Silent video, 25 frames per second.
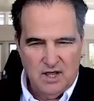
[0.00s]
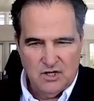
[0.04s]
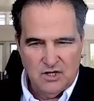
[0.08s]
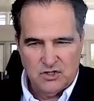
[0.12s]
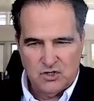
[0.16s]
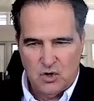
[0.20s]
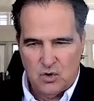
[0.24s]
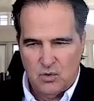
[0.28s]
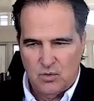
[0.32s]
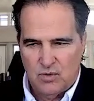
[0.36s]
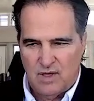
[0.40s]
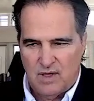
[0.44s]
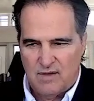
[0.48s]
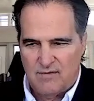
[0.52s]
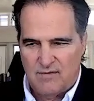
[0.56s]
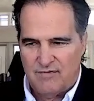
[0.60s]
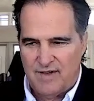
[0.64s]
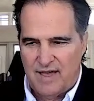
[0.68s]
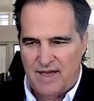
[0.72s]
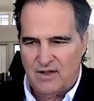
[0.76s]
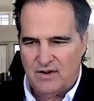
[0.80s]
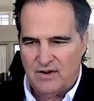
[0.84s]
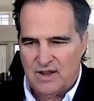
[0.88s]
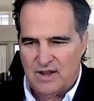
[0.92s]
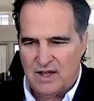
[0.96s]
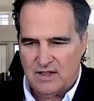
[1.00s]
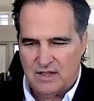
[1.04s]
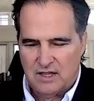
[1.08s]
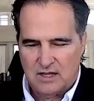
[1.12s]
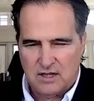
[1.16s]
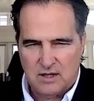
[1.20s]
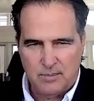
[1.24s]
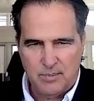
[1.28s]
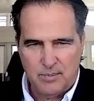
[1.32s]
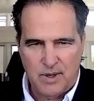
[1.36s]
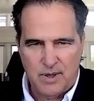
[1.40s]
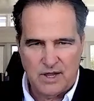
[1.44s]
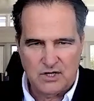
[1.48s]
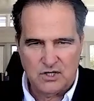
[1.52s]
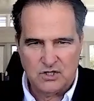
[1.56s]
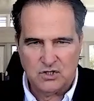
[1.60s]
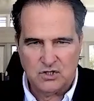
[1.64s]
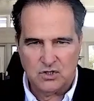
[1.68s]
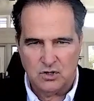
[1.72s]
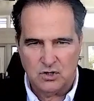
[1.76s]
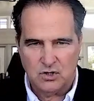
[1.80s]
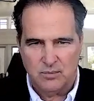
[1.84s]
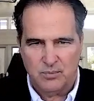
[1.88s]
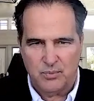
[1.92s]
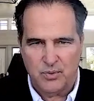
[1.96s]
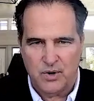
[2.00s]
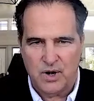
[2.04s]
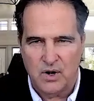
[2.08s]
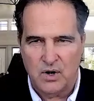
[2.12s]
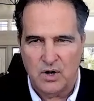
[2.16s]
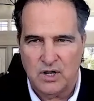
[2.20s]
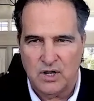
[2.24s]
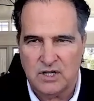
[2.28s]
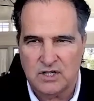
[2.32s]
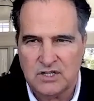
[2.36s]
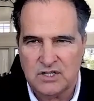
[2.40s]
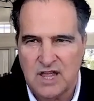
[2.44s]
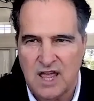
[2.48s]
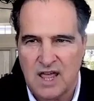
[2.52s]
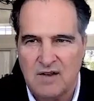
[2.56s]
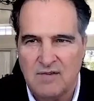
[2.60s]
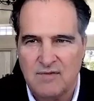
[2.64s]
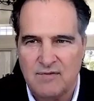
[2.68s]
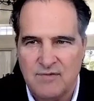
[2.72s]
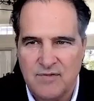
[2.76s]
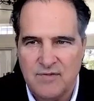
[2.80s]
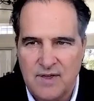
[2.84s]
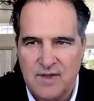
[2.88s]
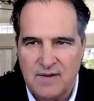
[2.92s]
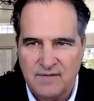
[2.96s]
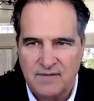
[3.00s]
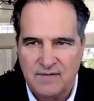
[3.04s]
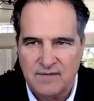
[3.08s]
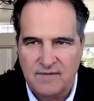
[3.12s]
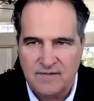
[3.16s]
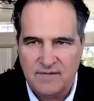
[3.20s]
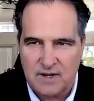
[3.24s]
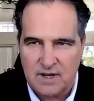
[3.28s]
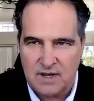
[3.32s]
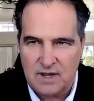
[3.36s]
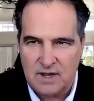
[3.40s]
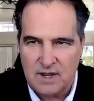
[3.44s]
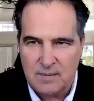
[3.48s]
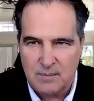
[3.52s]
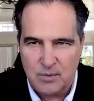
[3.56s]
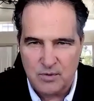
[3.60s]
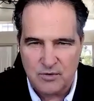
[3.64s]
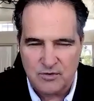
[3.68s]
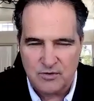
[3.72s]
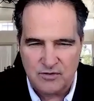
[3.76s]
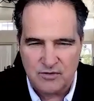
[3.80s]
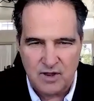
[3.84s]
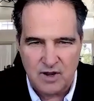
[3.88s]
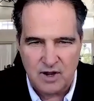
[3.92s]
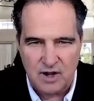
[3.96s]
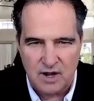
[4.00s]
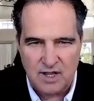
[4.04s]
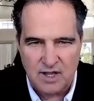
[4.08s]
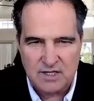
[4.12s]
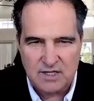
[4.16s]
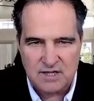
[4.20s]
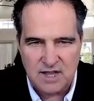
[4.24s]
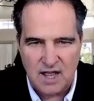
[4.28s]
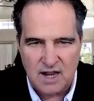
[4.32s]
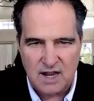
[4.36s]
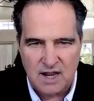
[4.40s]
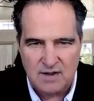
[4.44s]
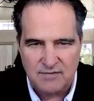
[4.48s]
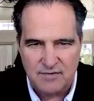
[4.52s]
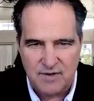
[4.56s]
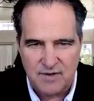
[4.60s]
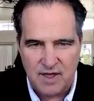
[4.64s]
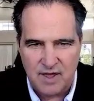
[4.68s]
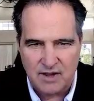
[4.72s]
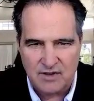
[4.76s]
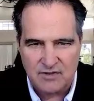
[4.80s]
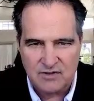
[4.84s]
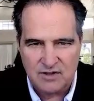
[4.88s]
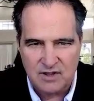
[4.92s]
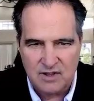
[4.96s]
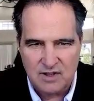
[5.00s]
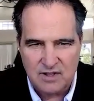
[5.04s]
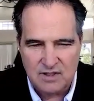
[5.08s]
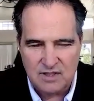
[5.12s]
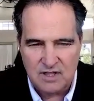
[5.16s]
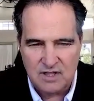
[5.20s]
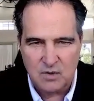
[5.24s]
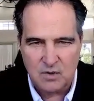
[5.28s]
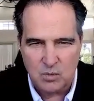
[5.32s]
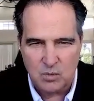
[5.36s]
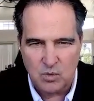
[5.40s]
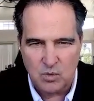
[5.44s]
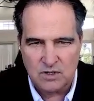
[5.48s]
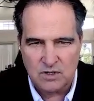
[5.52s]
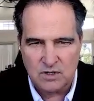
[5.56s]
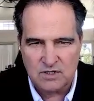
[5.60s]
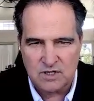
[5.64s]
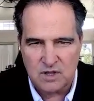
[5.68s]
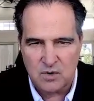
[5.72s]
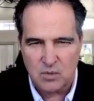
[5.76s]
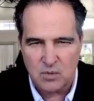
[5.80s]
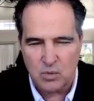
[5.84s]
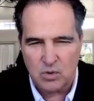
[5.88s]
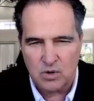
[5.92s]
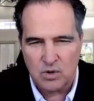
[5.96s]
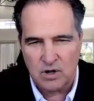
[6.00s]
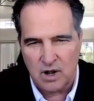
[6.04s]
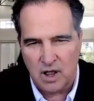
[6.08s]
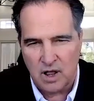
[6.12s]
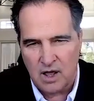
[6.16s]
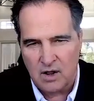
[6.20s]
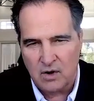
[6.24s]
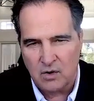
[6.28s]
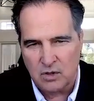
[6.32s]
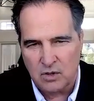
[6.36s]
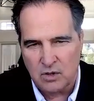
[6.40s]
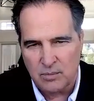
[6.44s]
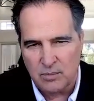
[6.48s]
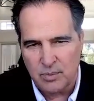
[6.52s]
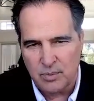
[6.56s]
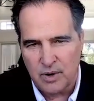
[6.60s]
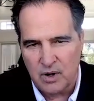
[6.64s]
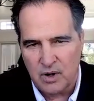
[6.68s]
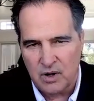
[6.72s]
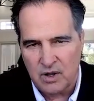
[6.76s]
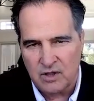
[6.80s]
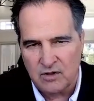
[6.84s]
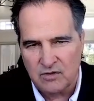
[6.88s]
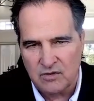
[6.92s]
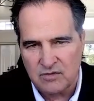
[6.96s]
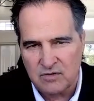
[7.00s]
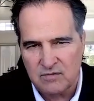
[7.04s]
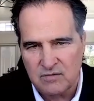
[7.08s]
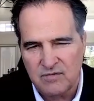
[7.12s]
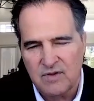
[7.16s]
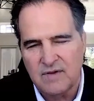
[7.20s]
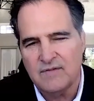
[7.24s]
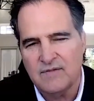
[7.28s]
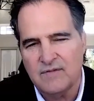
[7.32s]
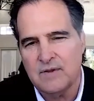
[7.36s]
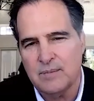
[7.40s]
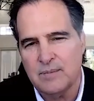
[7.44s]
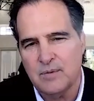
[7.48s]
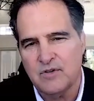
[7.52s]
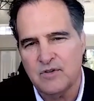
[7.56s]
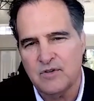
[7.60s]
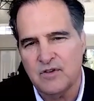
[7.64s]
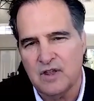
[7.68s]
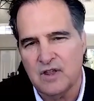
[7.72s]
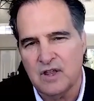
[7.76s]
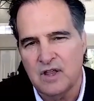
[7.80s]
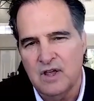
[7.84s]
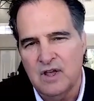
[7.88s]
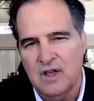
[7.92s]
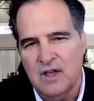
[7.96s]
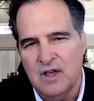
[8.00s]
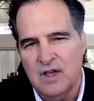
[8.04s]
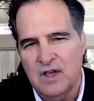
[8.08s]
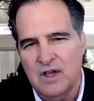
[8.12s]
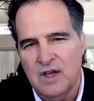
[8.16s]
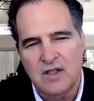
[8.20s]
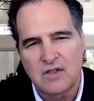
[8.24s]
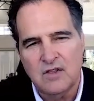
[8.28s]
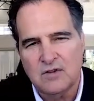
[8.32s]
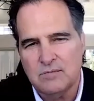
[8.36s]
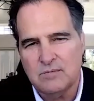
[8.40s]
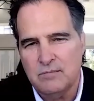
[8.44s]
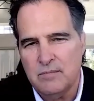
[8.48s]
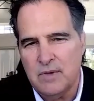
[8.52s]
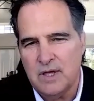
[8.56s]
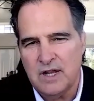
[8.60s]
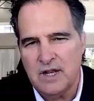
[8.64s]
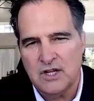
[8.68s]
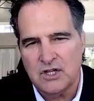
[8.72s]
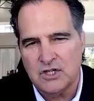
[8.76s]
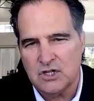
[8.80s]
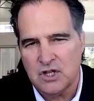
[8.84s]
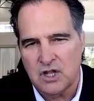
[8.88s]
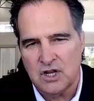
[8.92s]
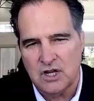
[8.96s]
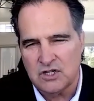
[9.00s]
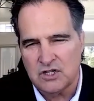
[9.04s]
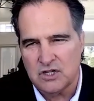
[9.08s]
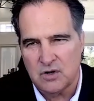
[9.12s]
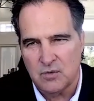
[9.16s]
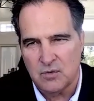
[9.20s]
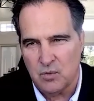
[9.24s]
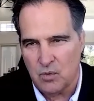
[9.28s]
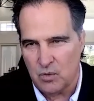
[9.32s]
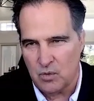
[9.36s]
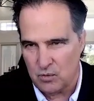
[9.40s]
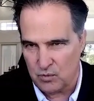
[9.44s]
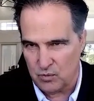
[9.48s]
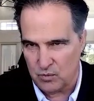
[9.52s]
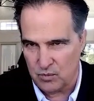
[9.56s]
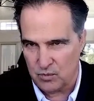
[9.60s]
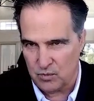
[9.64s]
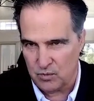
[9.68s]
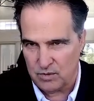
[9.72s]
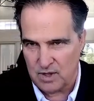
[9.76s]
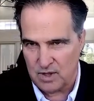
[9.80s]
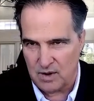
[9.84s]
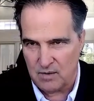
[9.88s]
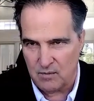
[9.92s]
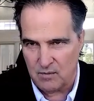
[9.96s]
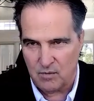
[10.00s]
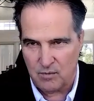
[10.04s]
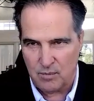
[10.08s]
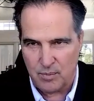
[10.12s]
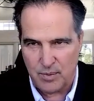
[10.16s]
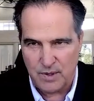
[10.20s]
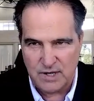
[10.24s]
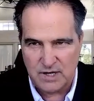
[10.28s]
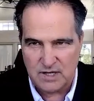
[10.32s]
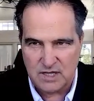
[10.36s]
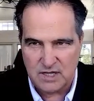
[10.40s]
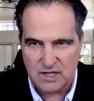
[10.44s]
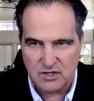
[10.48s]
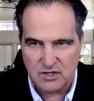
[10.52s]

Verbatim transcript: So they found out that the patients on the prayer list had 50% 50% less side effects than the ones that were not on the prayer list 50% now there's many studies that were that repeated